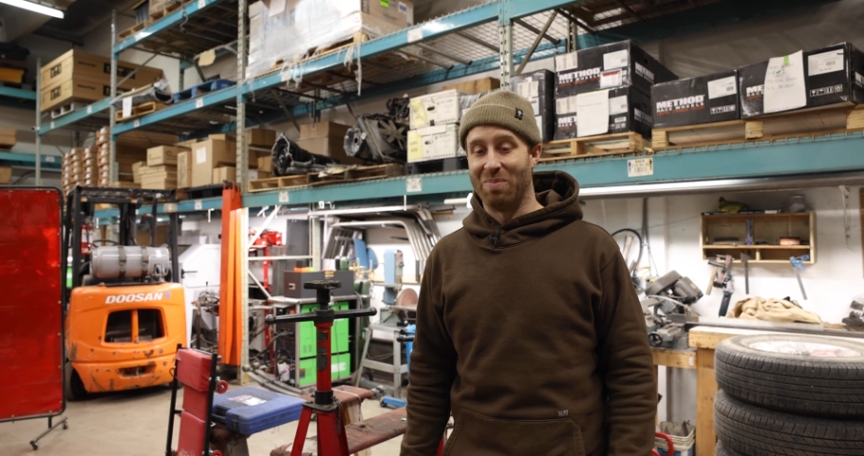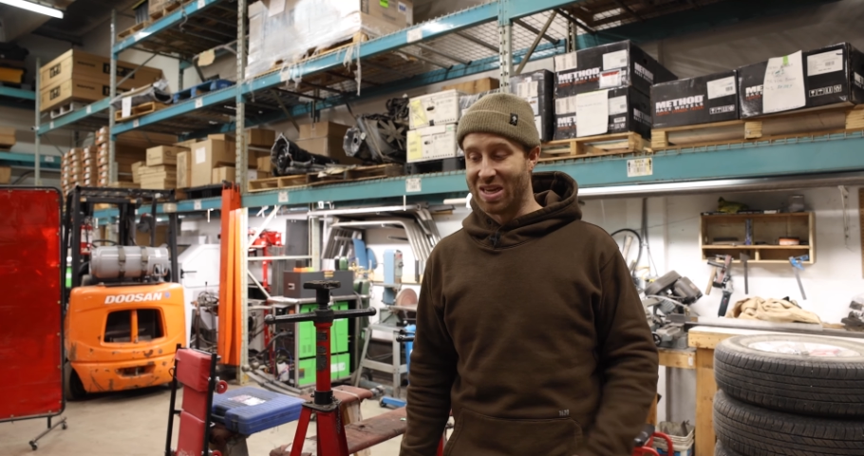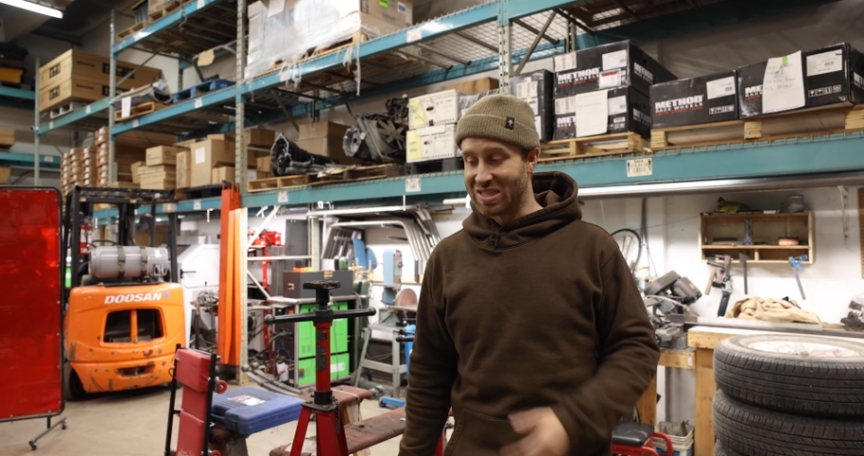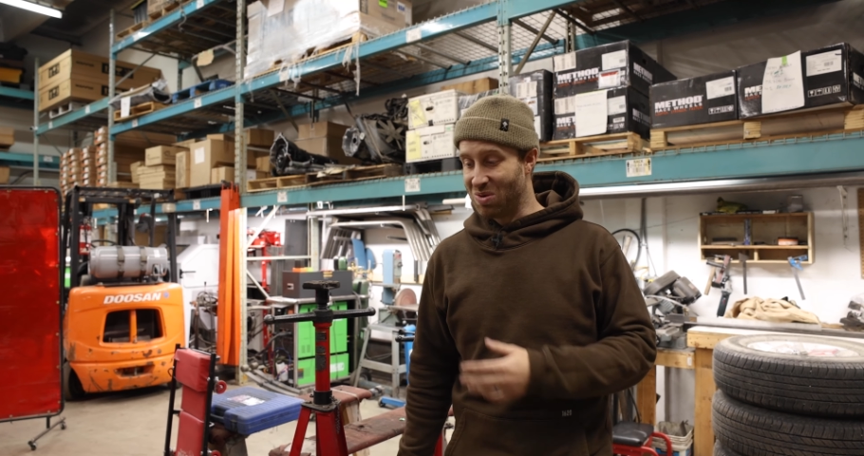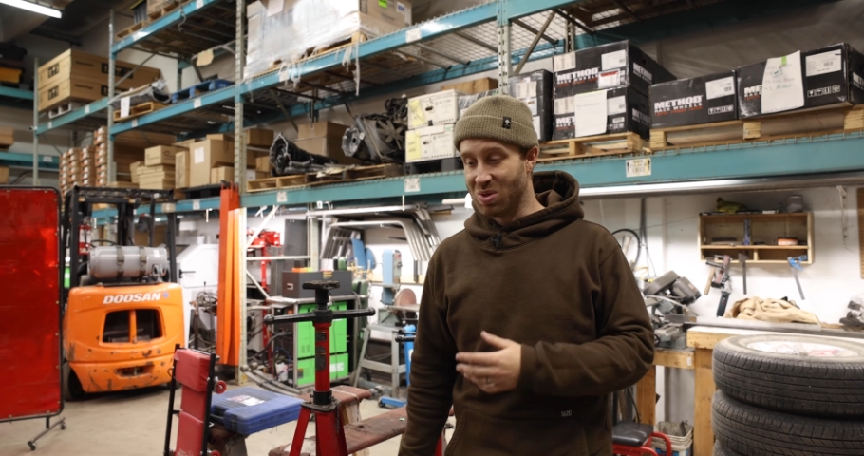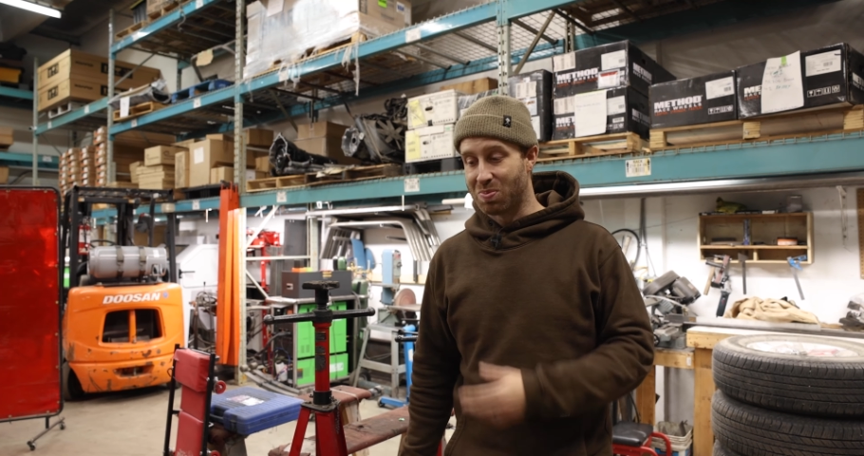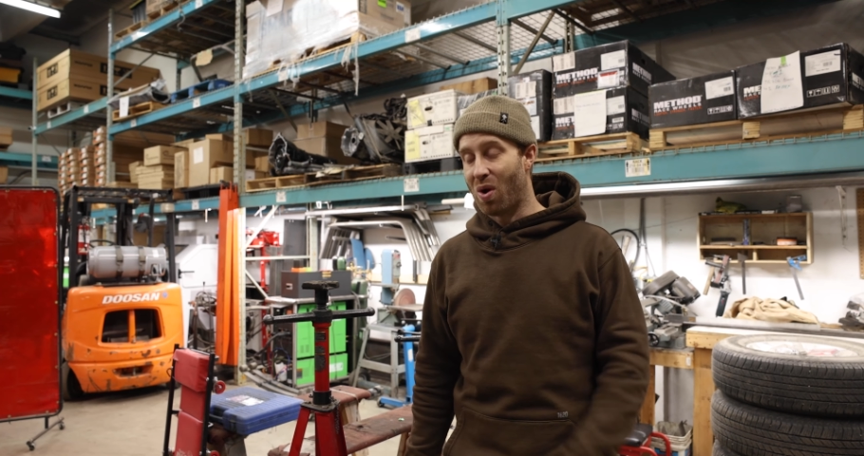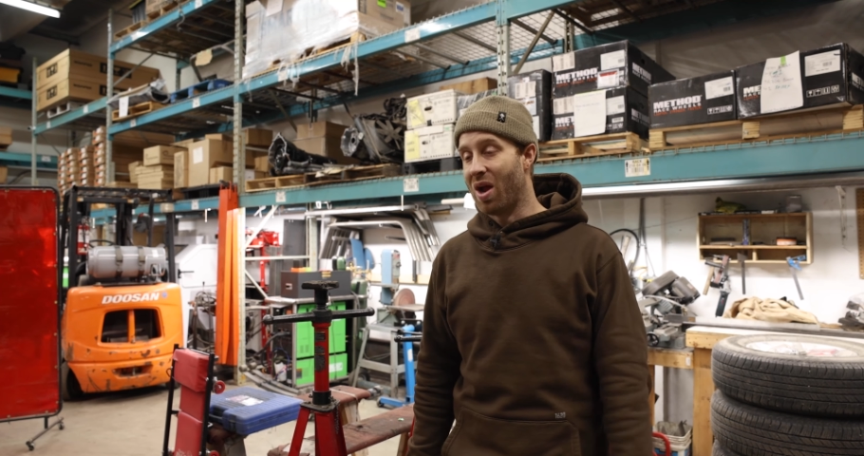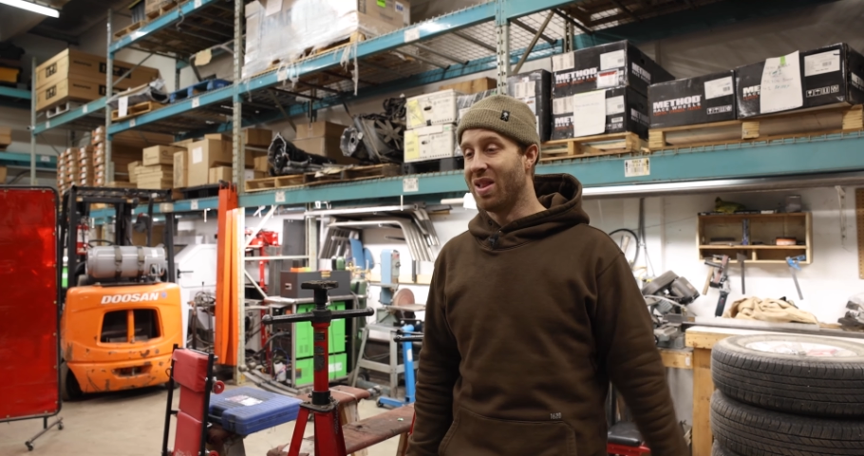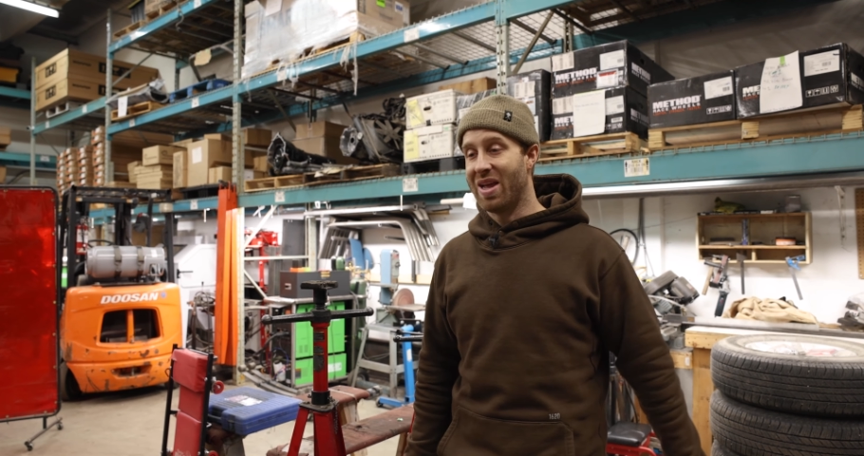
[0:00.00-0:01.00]
because it was
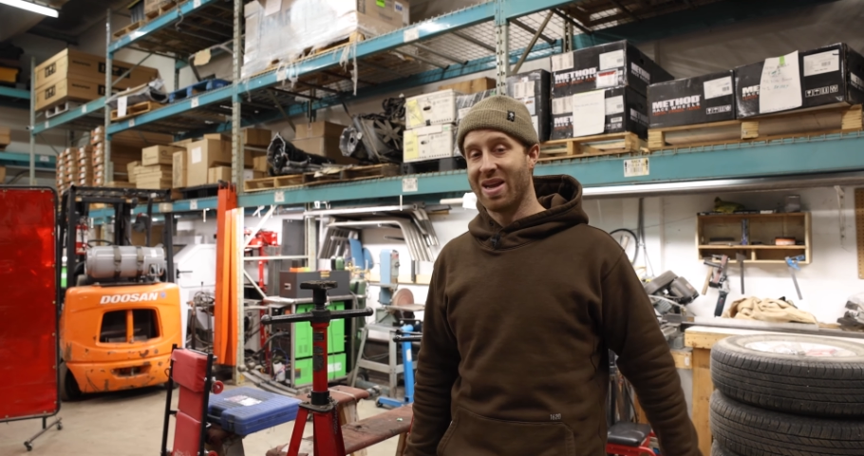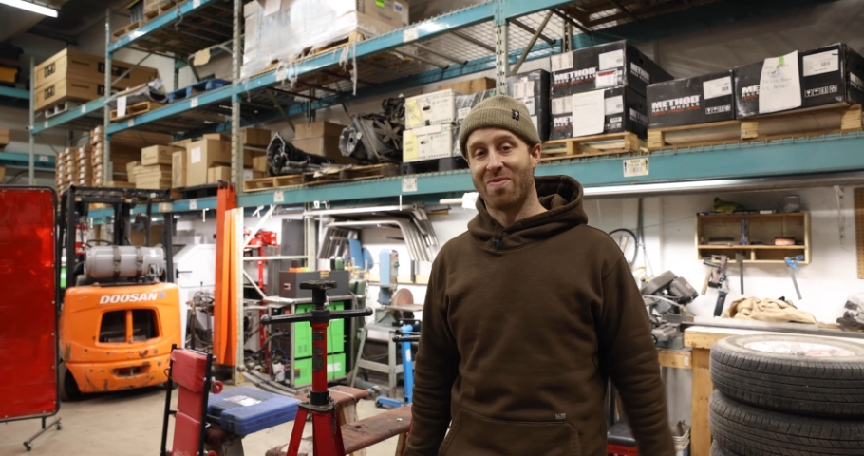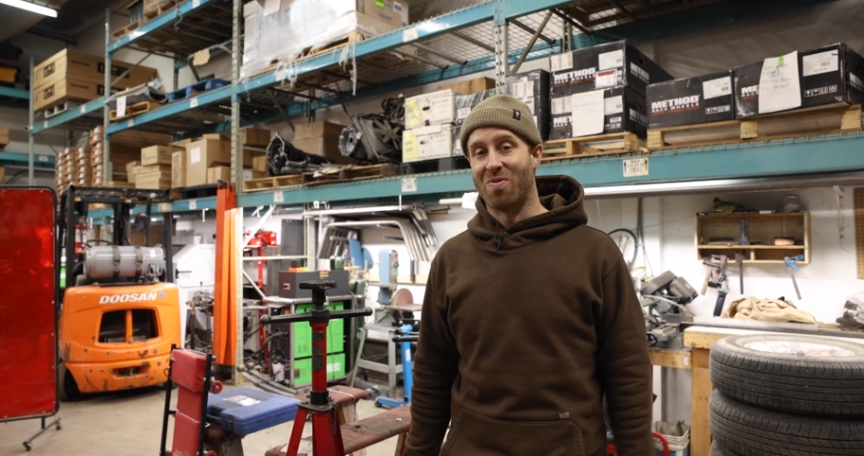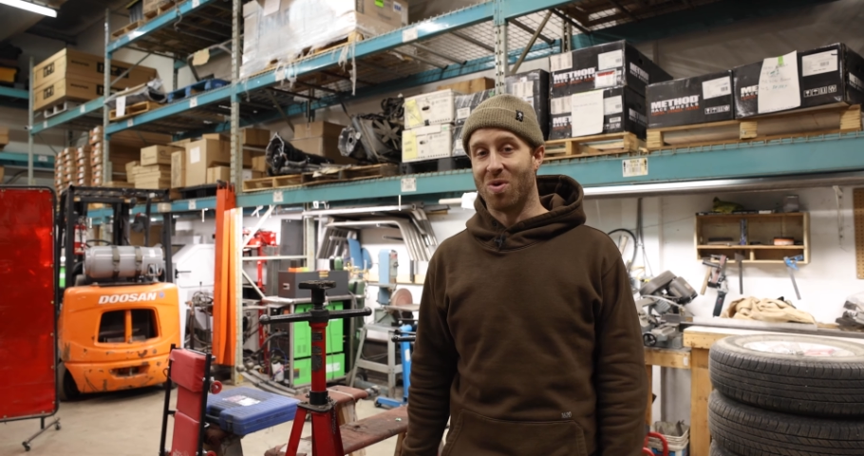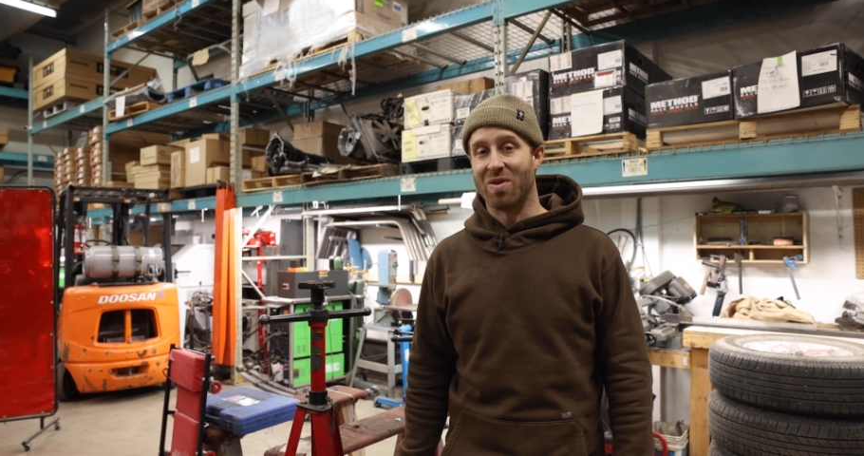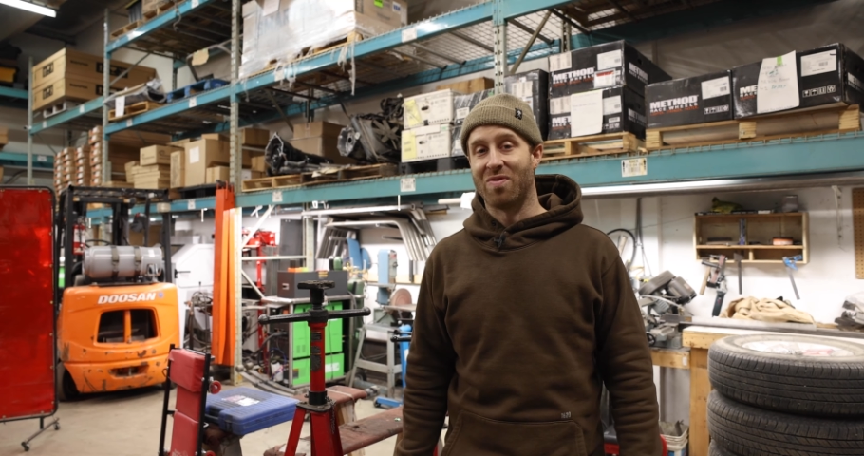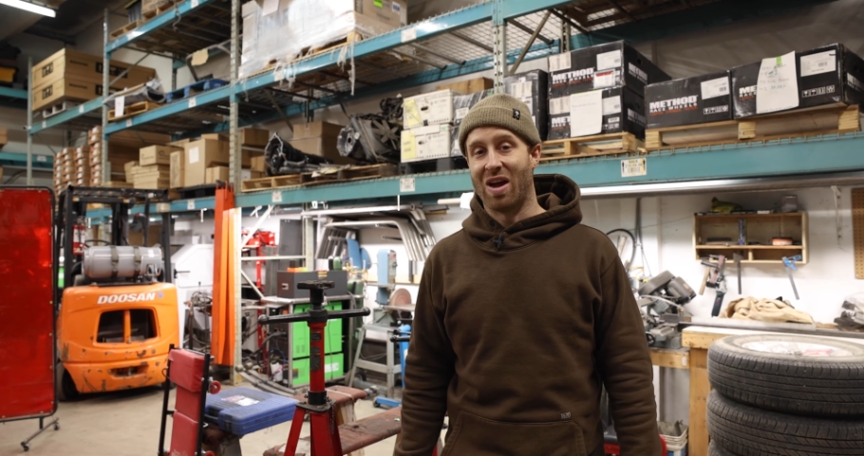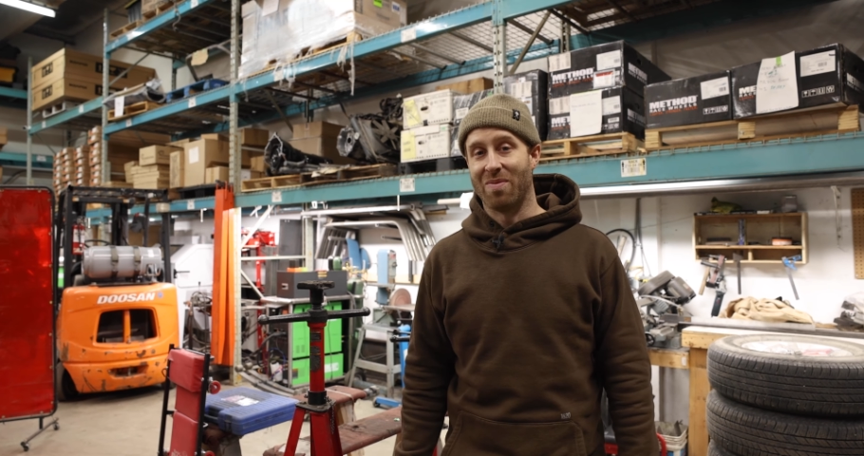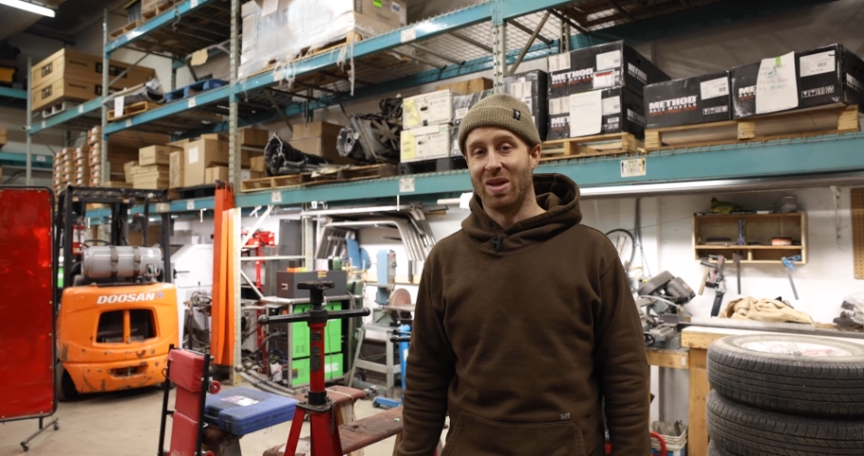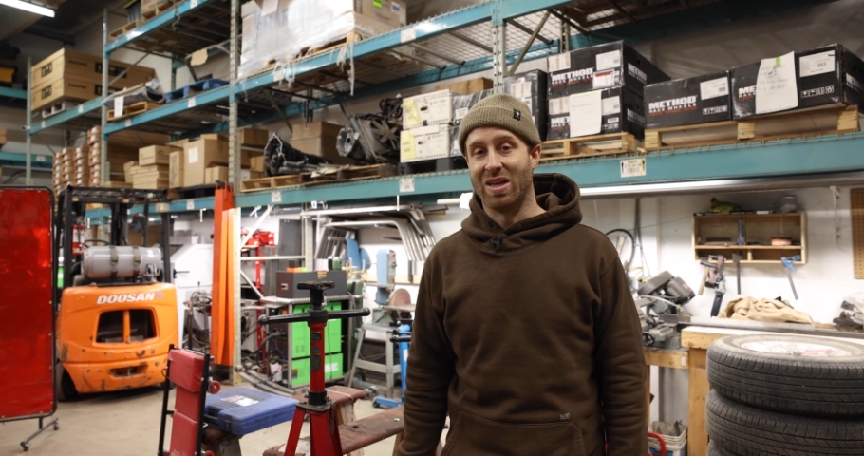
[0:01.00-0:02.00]
probably like
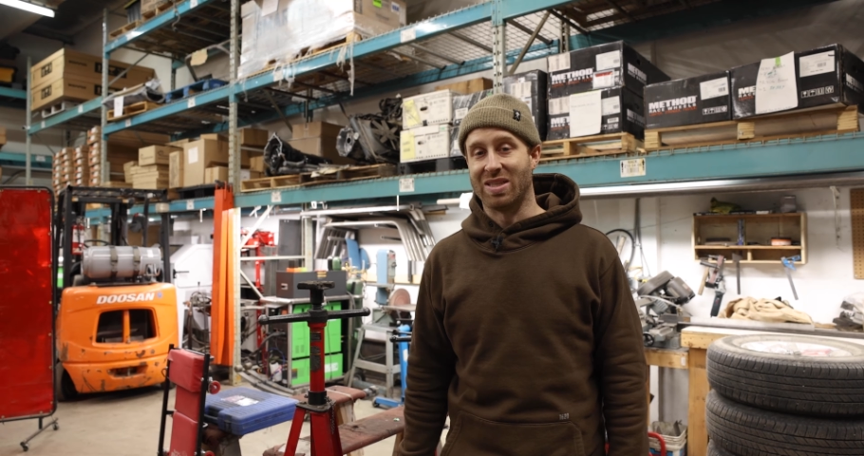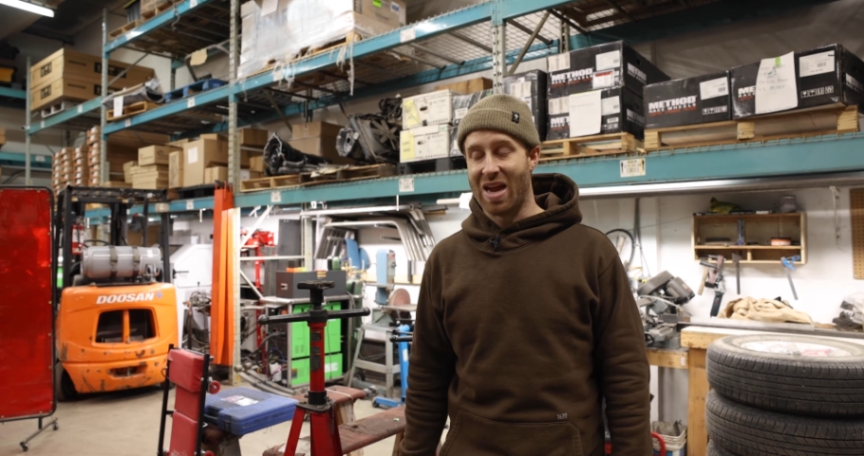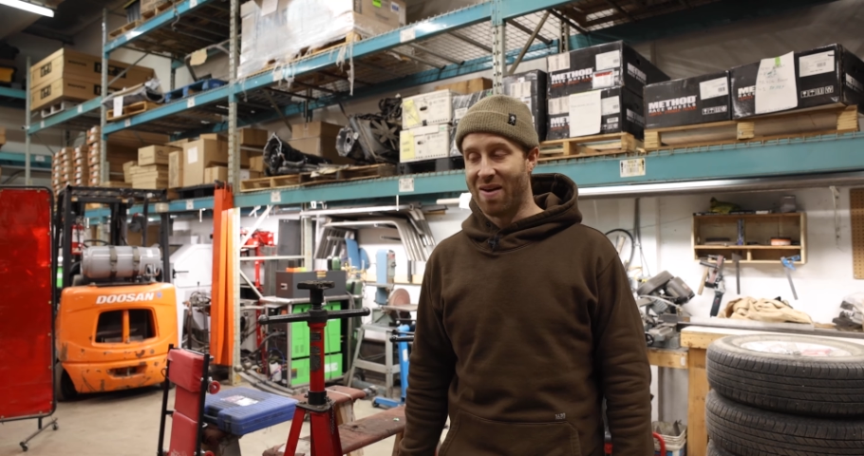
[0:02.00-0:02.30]
45 minutes